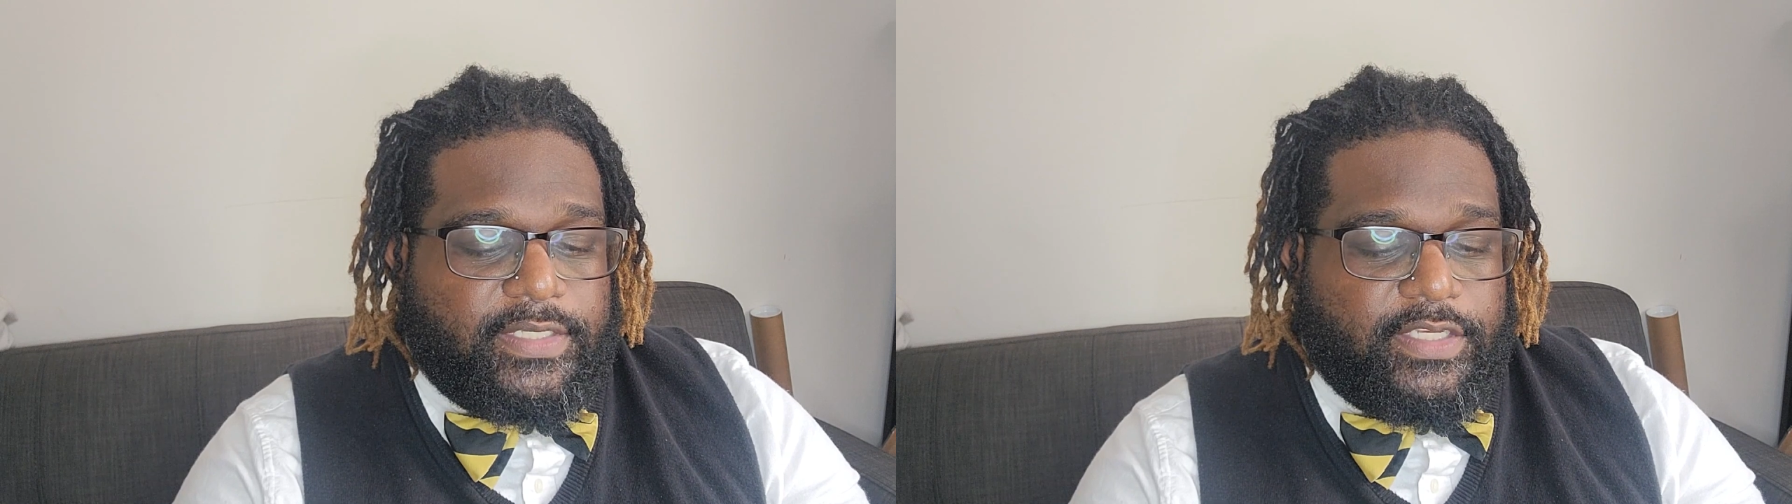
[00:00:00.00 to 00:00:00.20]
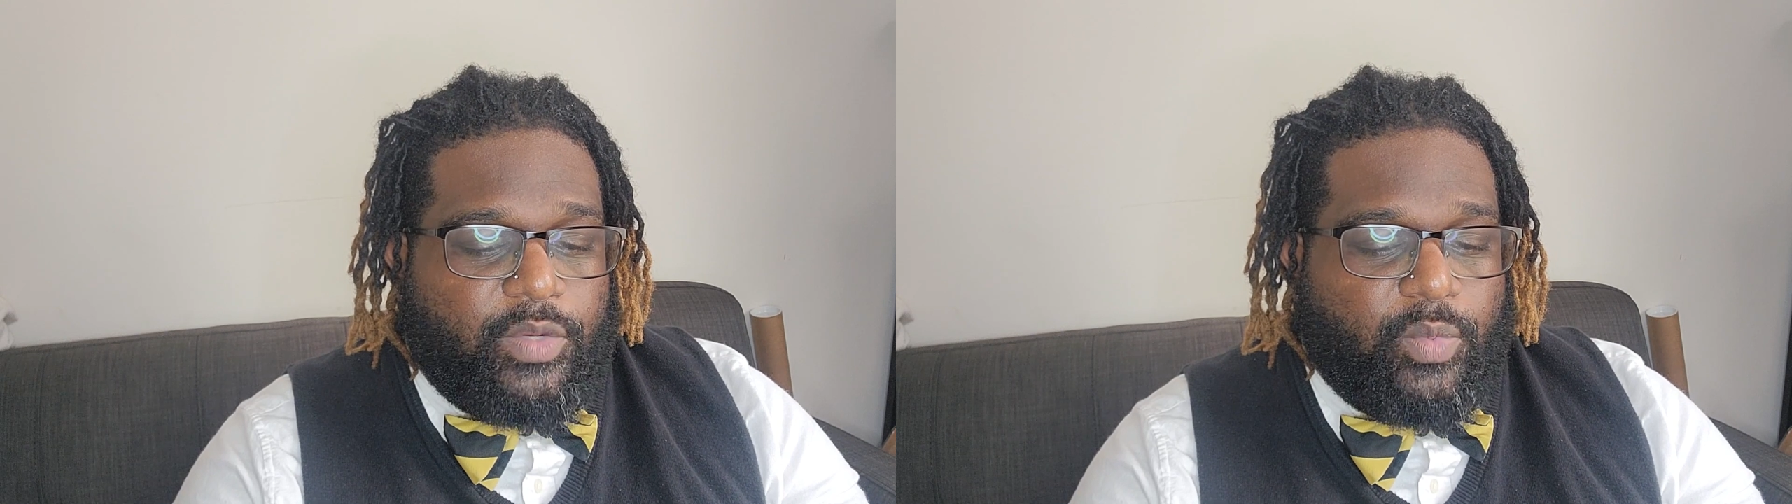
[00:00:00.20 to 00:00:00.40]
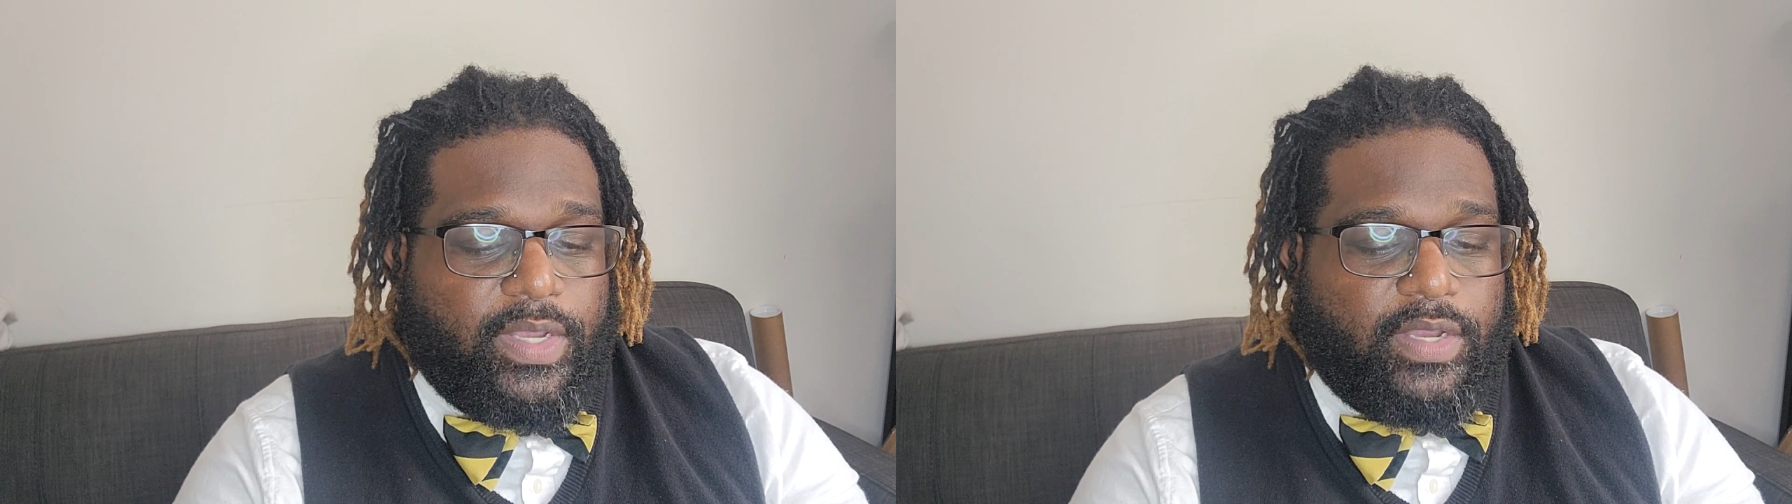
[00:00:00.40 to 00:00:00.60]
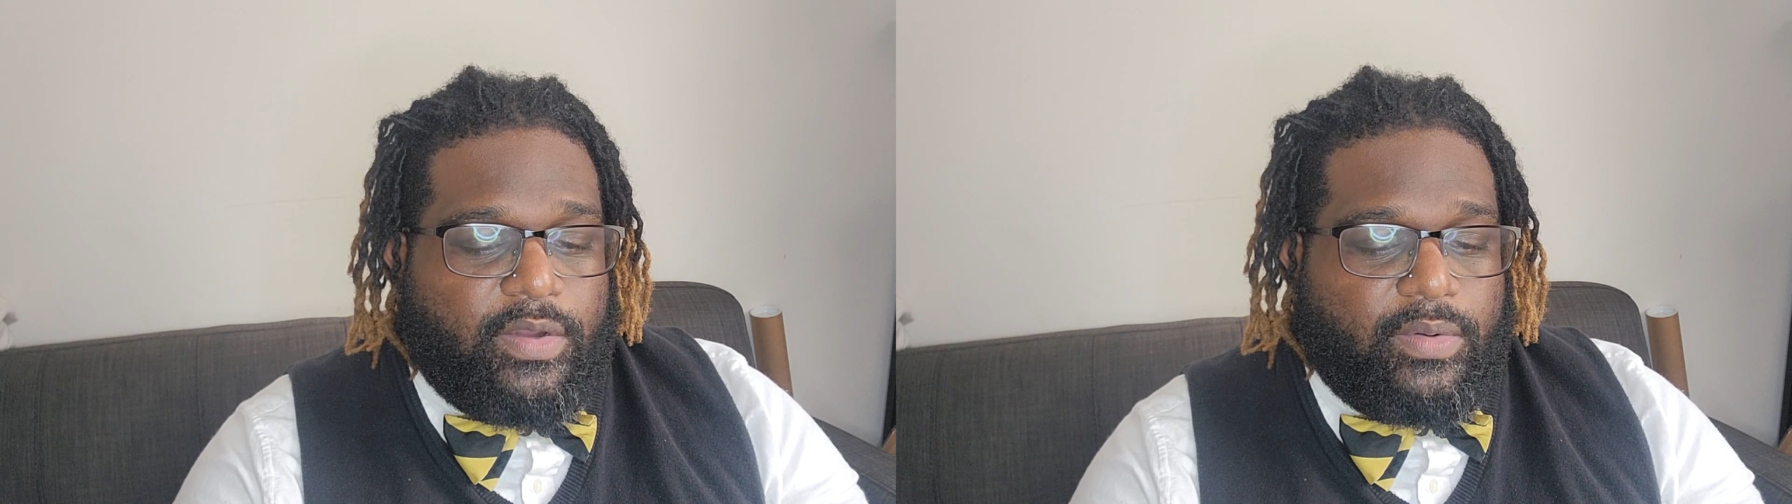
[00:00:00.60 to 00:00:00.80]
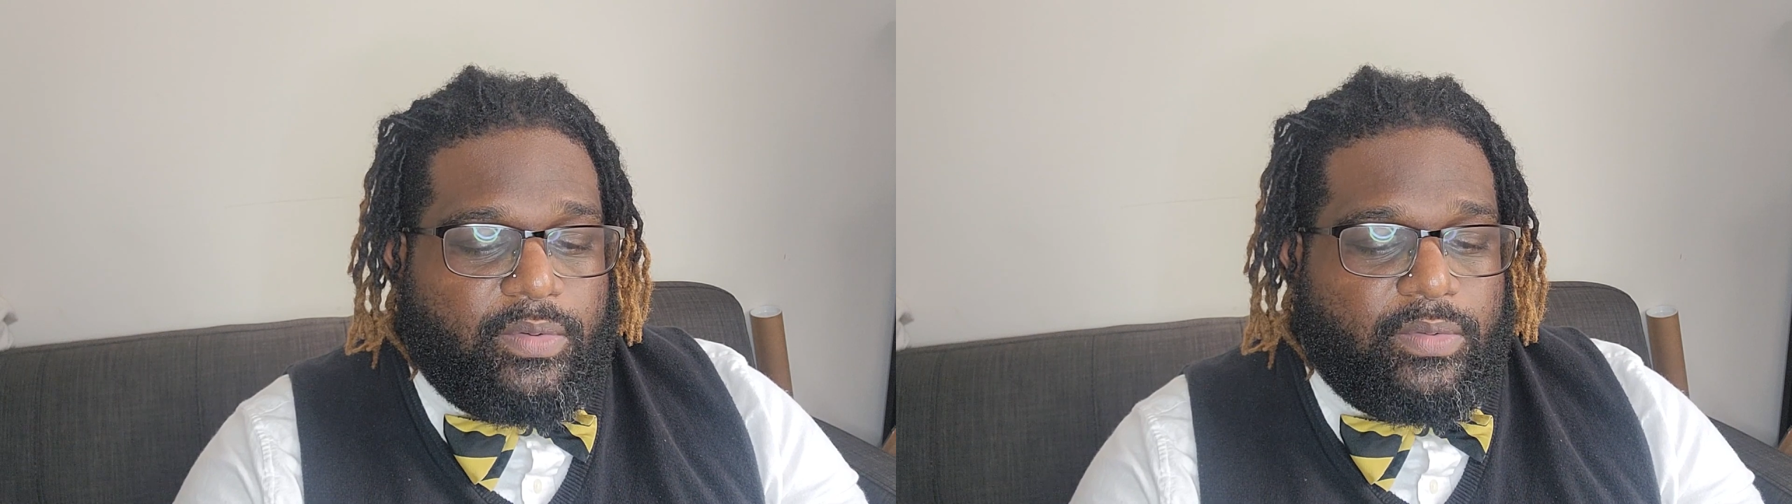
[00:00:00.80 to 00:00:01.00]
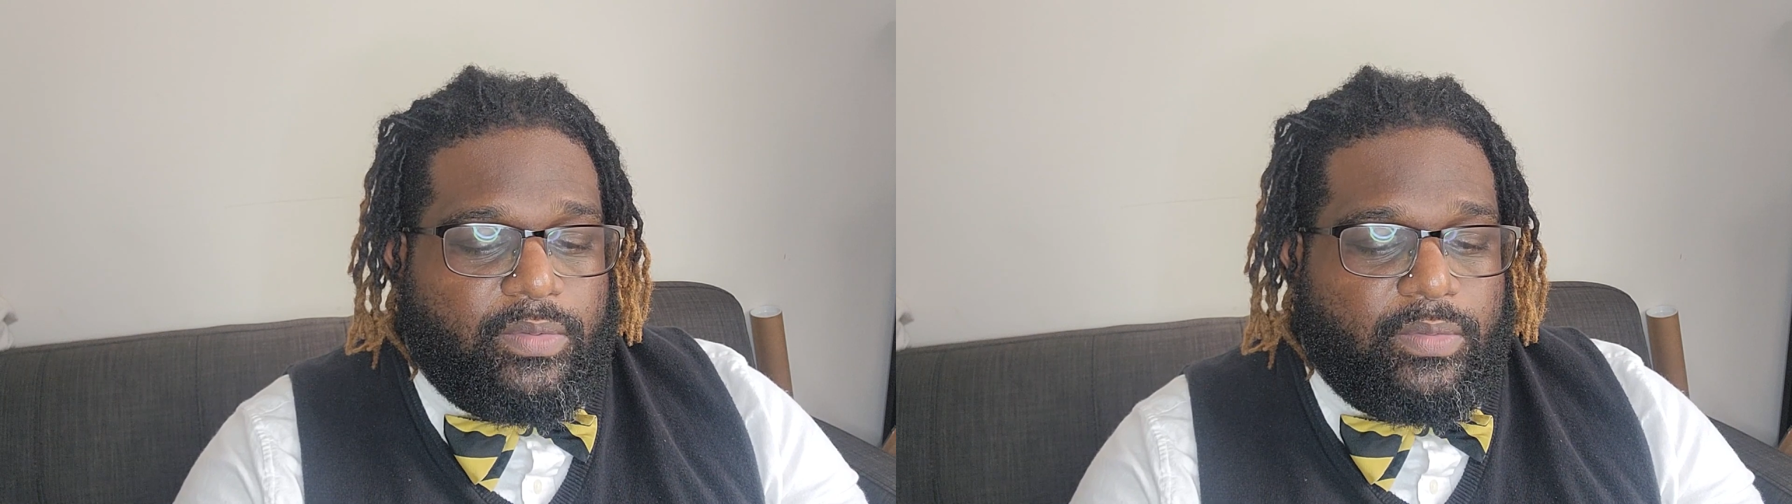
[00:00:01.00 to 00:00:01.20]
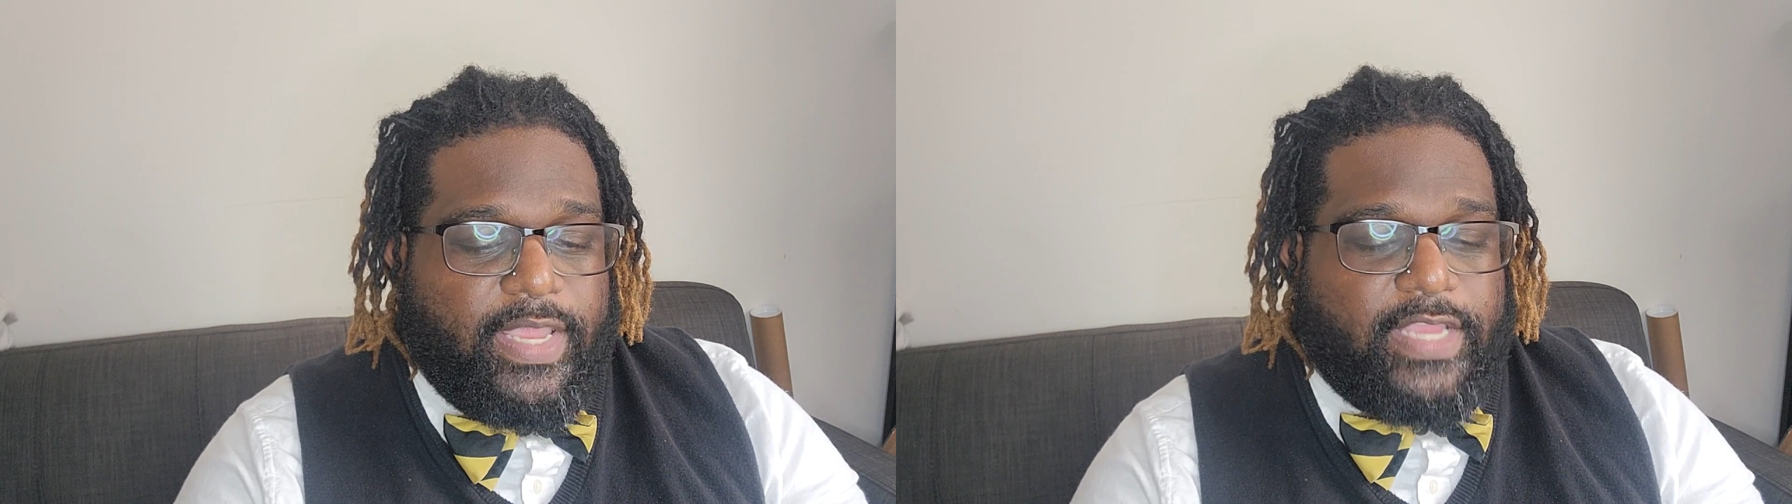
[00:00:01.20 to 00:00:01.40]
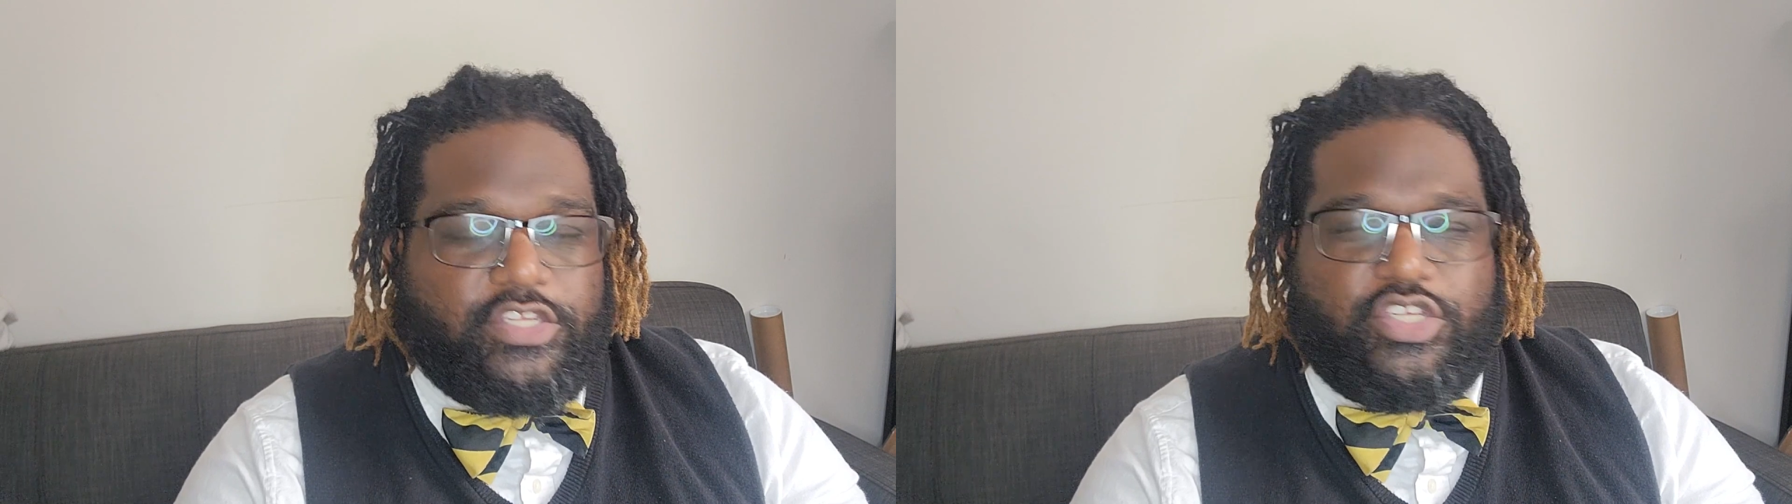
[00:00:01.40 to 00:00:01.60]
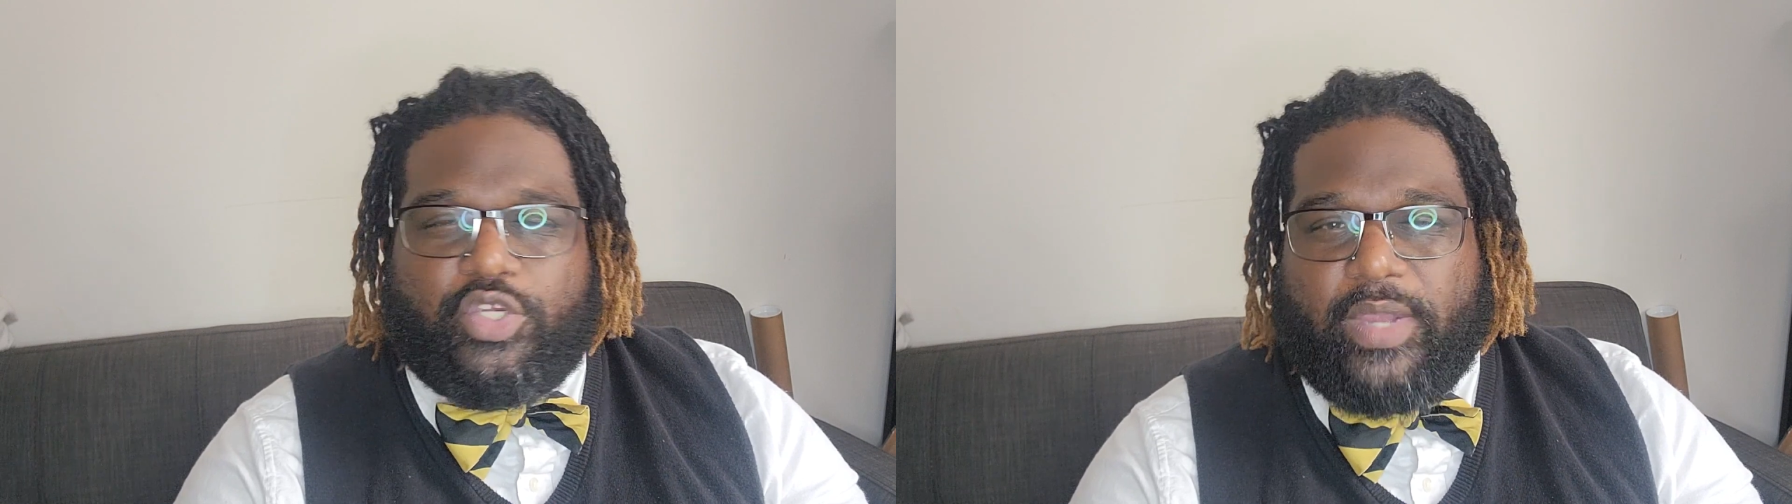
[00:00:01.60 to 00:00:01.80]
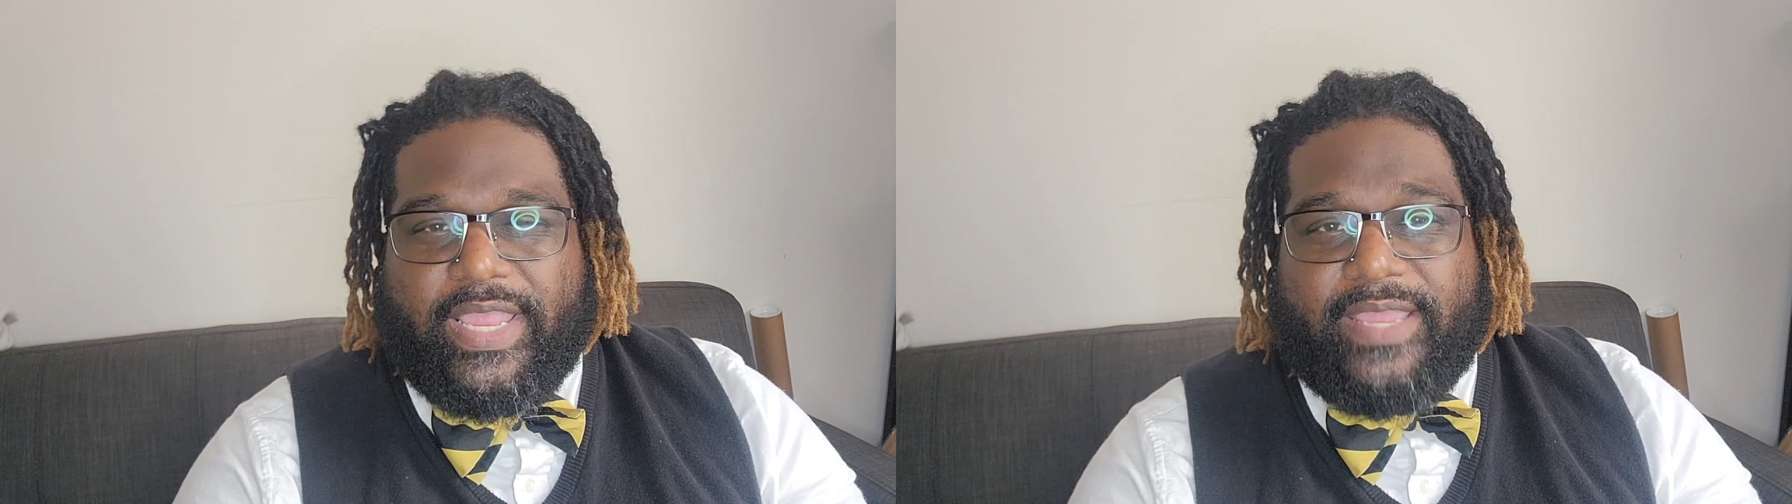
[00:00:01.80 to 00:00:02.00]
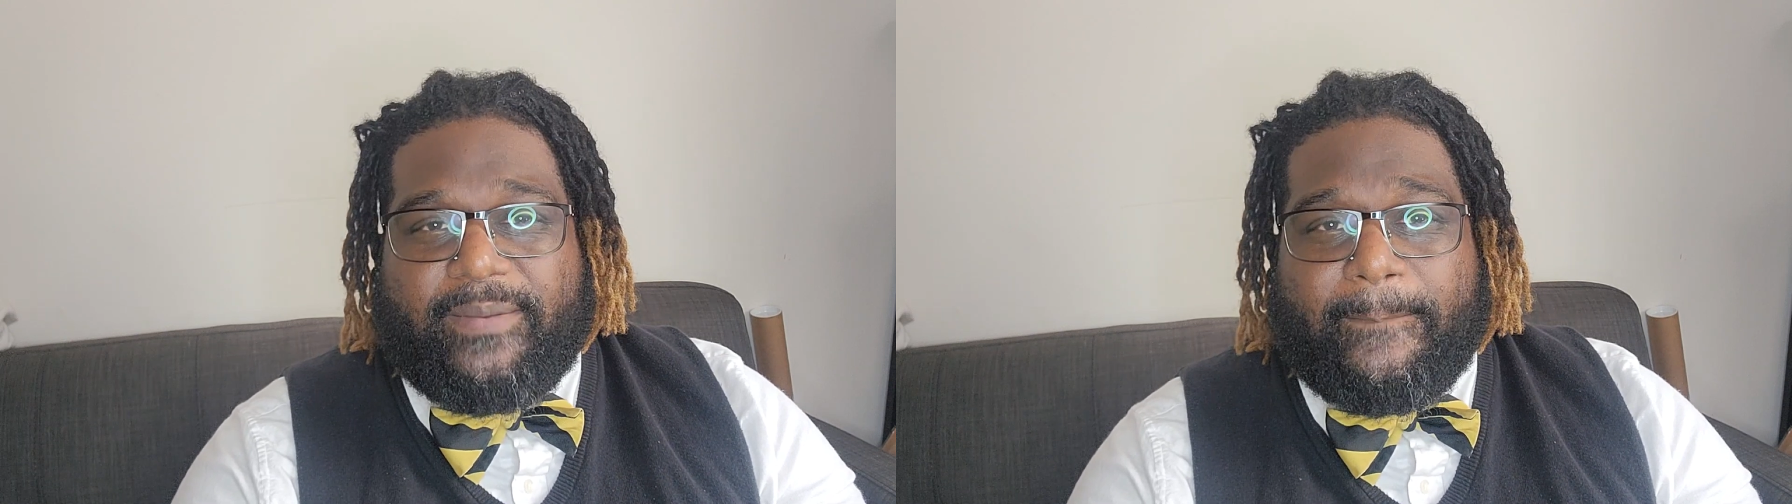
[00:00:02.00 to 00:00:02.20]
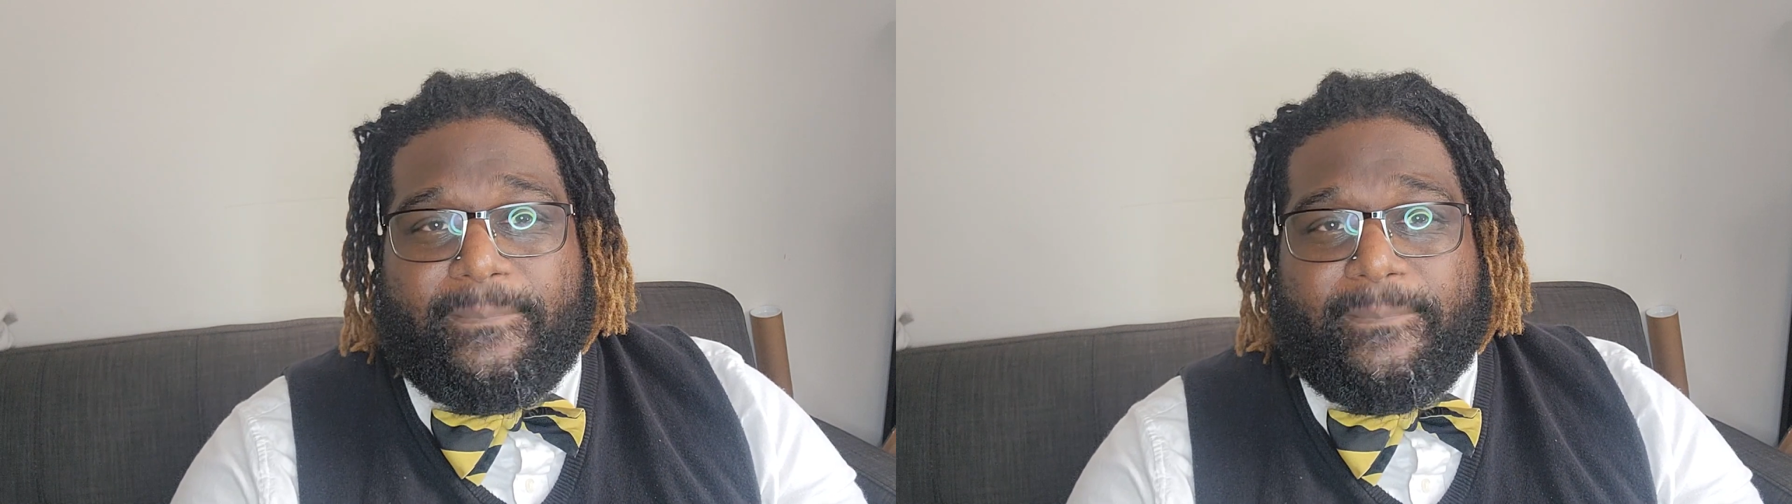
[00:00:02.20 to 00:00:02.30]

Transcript: you will enjoy it.